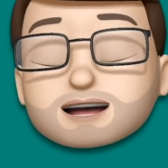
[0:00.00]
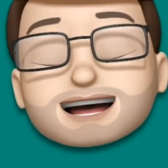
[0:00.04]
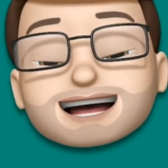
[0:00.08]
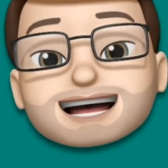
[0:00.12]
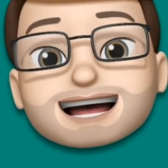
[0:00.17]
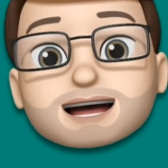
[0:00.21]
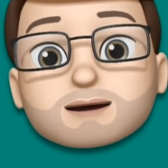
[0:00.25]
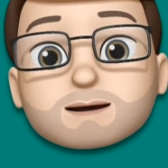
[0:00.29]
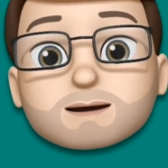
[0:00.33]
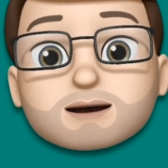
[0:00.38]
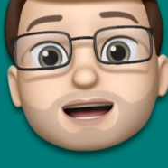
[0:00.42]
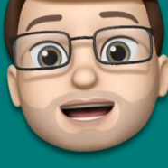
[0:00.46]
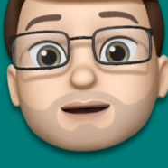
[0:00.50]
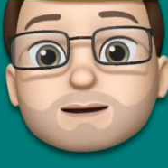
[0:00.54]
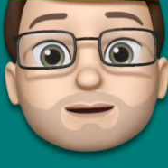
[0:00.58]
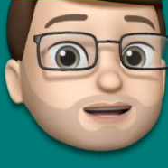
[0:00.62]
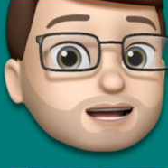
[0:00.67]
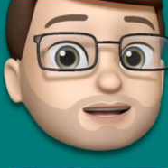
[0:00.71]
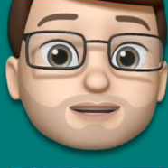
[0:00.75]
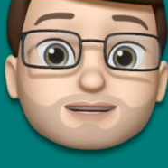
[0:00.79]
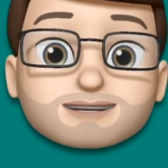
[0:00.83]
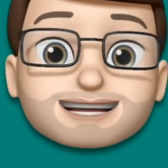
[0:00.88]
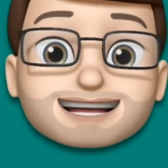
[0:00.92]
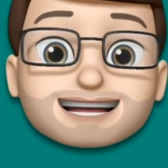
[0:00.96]
It might be
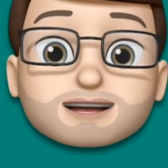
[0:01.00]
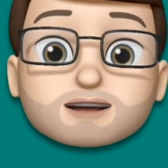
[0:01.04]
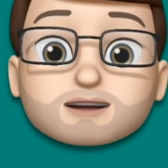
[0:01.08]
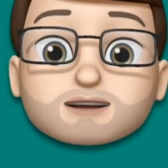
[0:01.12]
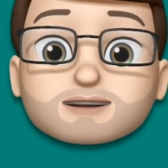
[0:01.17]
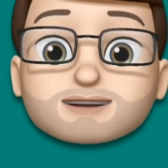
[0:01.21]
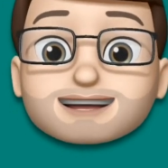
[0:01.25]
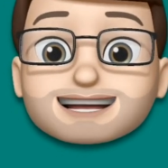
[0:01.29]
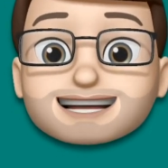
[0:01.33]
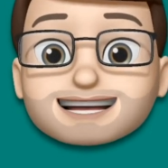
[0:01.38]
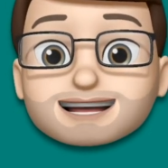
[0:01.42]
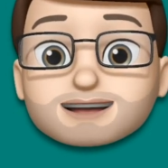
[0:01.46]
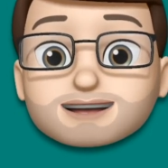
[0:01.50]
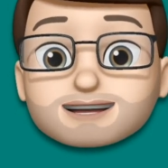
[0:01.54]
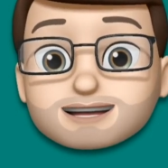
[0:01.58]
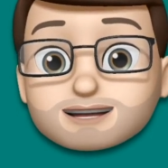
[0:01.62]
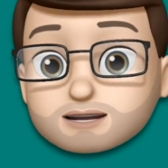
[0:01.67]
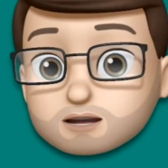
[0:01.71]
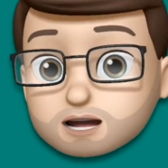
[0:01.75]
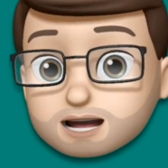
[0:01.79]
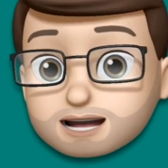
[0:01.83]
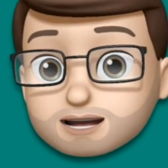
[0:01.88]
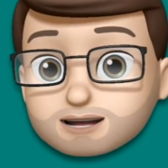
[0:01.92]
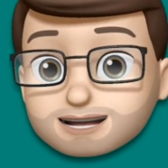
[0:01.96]
you've already got videos of
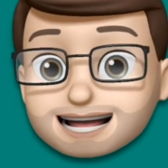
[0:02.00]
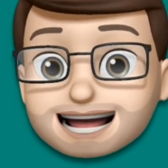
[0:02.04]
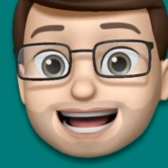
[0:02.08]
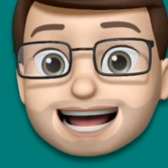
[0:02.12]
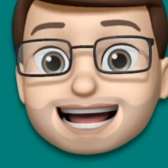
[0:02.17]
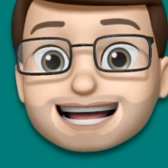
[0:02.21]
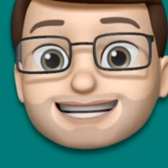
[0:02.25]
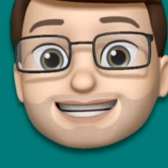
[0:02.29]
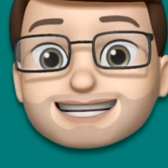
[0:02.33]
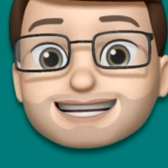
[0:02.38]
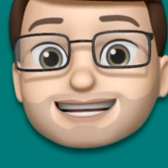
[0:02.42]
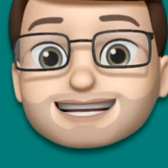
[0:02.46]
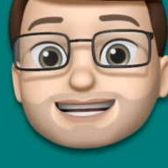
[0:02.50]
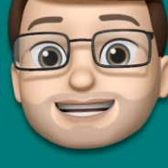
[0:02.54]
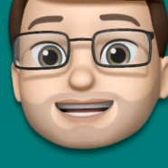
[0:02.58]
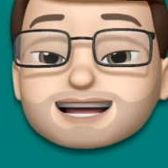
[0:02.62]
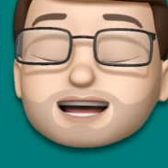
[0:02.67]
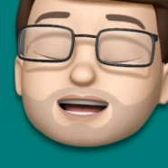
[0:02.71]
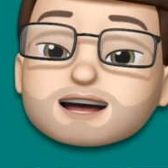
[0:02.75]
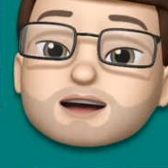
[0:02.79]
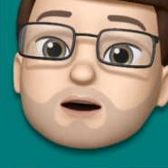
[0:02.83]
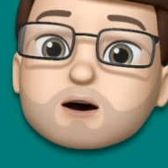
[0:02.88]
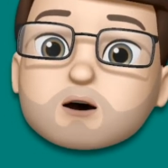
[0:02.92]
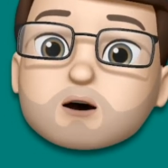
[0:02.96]
your local area,
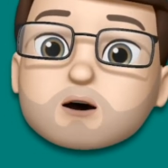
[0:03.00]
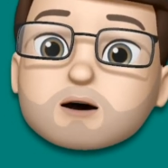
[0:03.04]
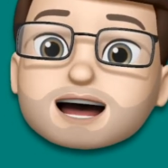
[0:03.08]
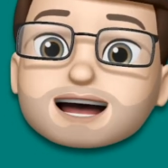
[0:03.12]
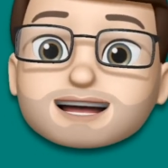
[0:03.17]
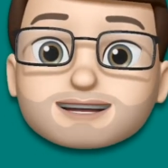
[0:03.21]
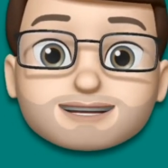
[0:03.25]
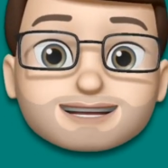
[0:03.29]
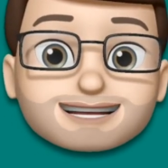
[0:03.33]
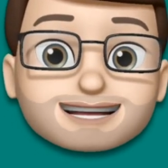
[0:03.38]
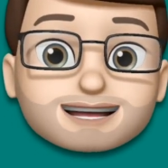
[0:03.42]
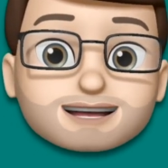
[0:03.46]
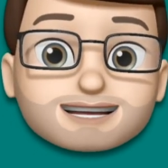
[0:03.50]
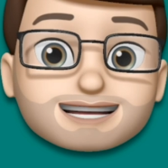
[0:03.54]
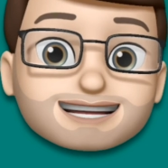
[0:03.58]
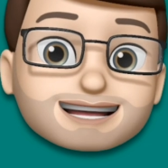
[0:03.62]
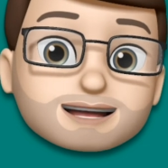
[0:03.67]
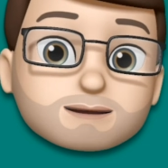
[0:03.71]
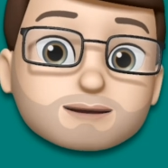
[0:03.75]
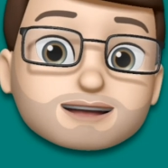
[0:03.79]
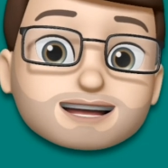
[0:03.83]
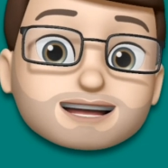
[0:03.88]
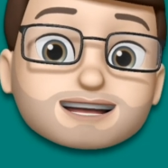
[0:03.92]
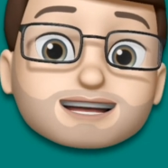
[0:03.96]
or videos and
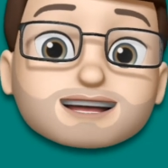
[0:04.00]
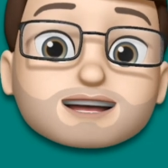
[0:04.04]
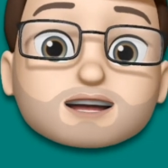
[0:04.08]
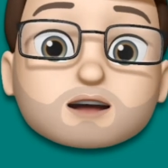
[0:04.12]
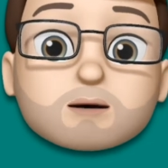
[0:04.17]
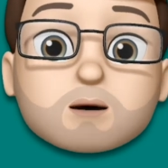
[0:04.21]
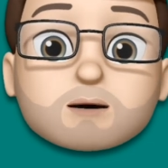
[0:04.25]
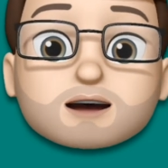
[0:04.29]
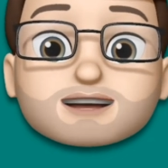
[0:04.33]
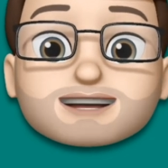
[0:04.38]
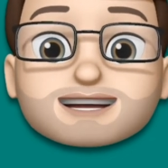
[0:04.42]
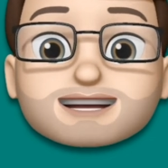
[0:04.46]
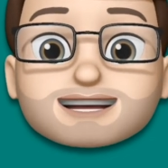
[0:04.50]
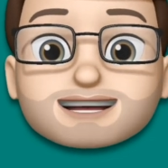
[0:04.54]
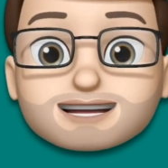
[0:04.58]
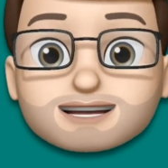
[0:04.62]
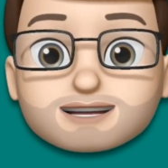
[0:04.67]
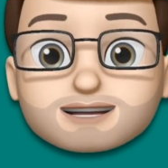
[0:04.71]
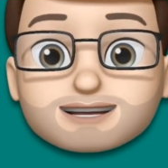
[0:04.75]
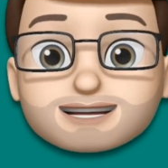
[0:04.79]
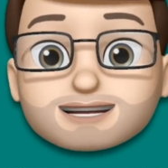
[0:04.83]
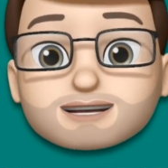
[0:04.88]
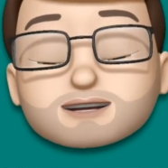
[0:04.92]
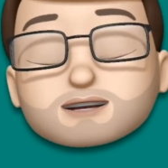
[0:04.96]
images that you want to
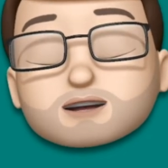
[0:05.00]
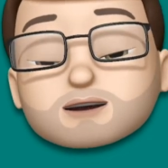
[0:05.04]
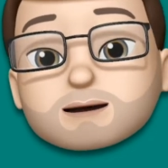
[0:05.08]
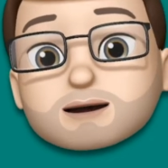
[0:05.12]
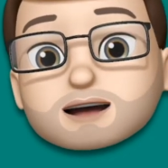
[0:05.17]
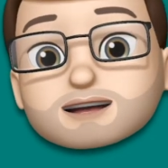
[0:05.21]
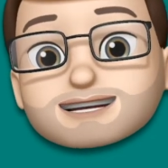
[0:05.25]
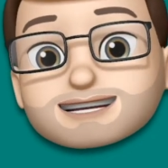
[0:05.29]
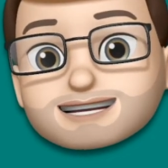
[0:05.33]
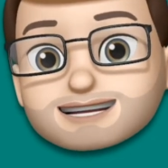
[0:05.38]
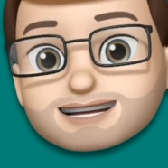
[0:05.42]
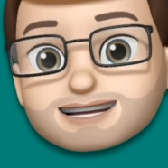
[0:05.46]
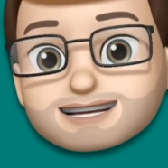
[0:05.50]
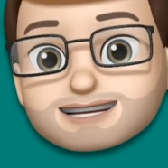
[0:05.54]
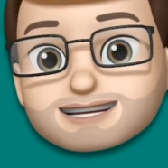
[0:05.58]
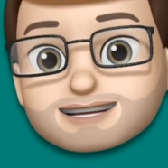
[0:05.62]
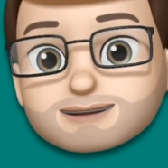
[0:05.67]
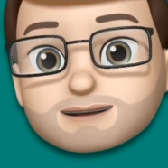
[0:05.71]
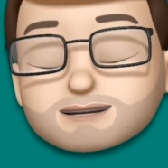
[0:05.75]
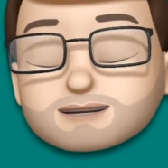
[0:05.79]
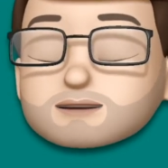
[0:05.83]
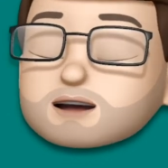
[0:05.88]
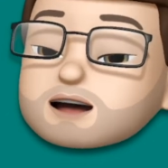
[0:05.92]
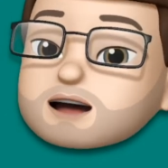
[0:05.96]
use for your postcard.
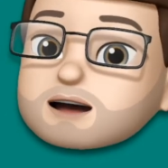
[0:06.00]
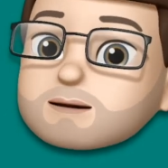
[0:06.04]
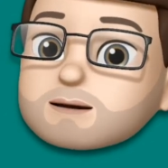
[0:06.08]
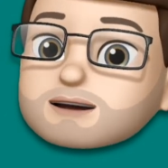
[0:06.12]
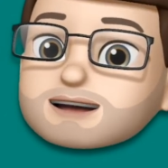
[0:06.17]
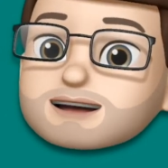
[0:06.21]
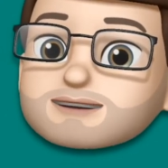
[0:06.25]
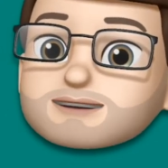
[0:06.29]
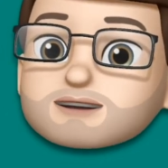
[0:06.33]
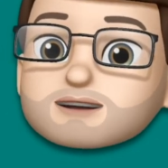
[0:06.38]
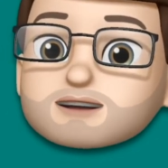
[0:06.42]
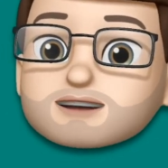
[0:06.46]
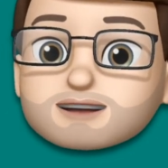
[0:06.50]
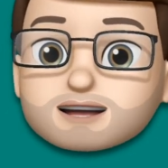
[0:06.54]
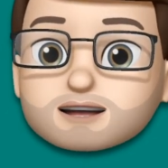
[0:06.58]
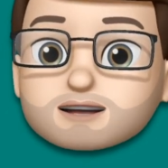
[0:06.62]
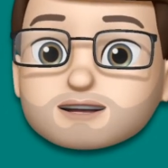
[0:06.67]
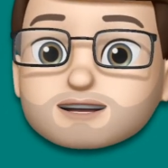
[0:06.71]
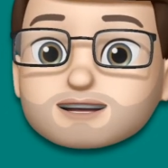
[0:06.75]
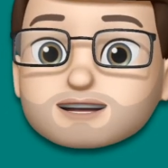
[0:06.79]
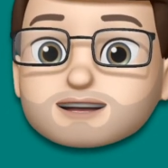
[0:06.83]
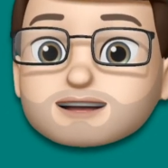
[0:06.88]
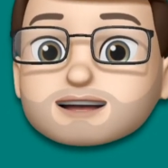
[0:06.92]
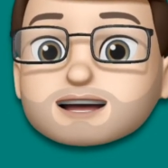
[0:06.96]
But if you
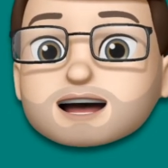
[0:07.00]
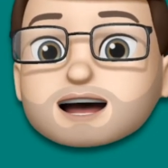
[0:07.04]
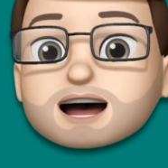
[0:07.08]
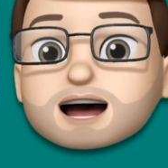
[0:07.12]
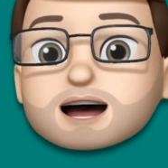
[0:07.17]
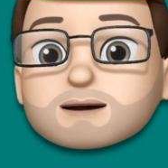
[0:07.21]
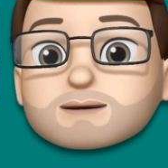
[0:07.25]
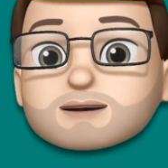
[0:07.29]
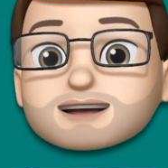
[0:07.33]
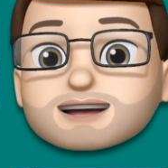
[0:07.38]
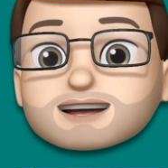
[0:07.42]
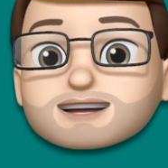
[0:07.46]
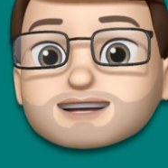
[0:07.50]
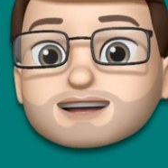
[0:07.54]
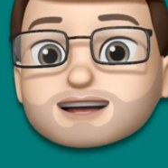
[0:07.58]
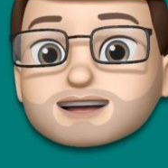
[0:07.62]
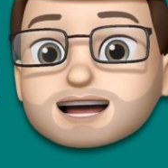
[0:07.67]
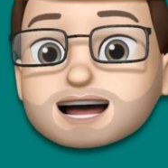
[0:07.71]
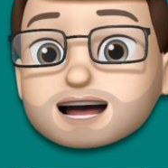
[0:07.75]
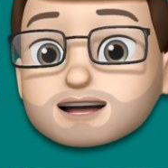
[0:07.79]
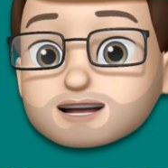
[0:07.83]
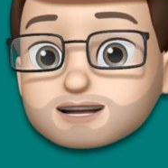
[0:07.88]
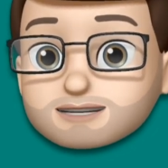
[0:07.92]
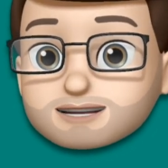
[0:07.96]
don't, I'm going to show you
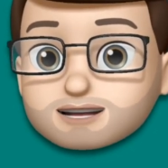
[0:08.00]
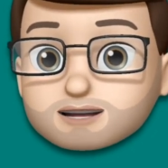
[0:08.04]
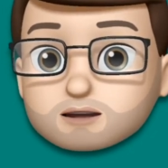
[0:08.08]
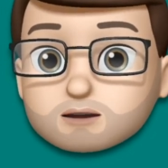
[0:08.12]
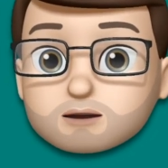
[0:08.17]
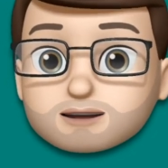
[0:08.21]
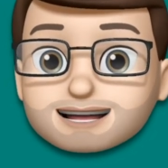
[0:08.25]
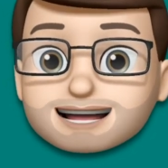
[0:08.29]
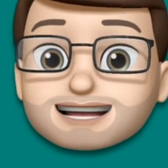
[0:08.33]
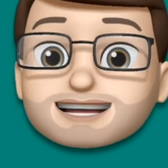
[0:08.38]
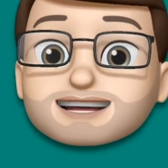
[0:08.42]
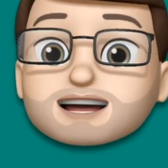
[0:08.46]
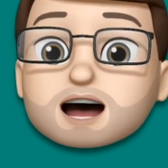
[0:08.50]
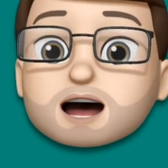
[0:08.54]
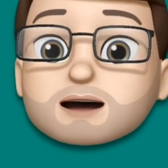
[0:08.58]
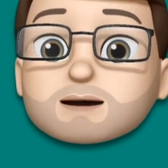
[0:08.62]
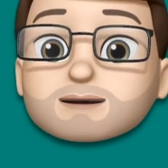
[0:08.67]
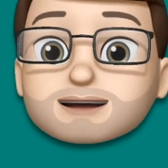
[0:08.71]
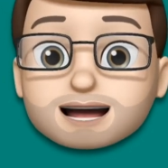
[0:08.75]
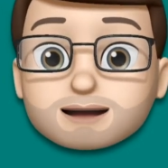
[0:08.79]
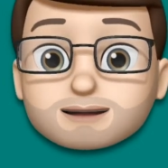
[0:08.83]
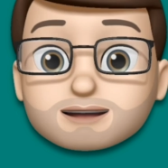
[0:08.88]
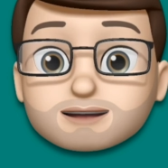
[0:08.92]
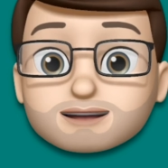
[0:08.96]
how to record a
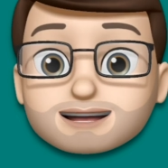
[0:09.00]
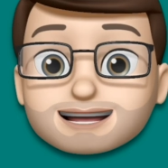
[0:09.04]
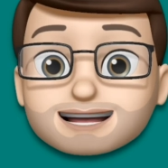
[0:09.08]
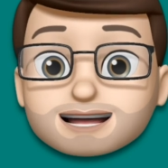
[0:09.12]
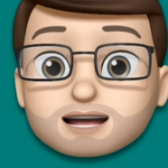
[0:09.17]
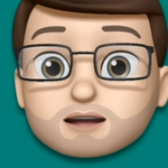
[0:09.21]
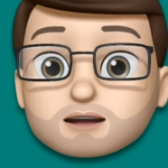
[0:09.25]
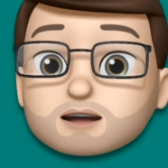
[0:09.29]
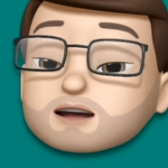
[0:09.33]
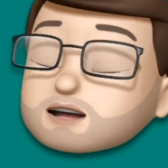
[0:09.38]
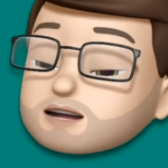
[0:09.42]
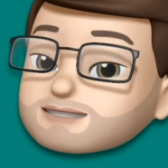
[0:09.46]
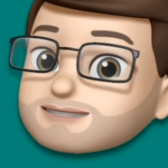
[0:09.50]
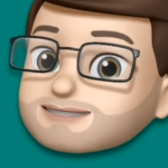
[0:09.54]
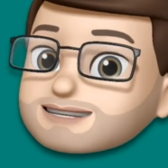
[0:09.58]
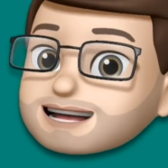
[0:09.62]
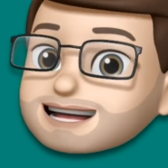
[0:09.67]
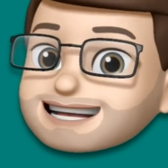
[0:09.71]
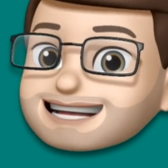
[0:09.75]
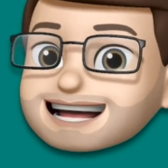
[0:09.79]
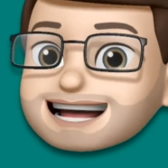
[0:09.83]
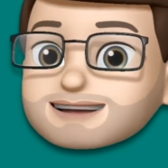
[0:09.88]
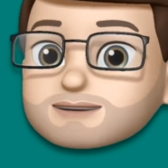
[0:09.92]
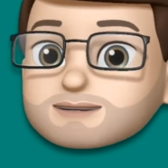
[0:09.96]
time-lapse video
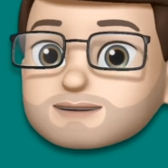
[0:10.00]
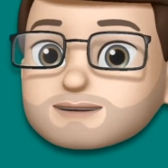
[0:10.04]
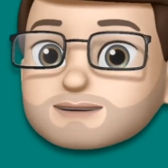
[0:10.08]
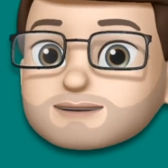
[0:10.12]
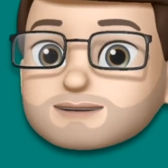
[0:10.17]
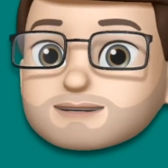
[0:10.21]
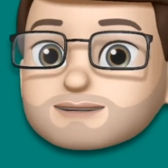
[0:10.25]
right now.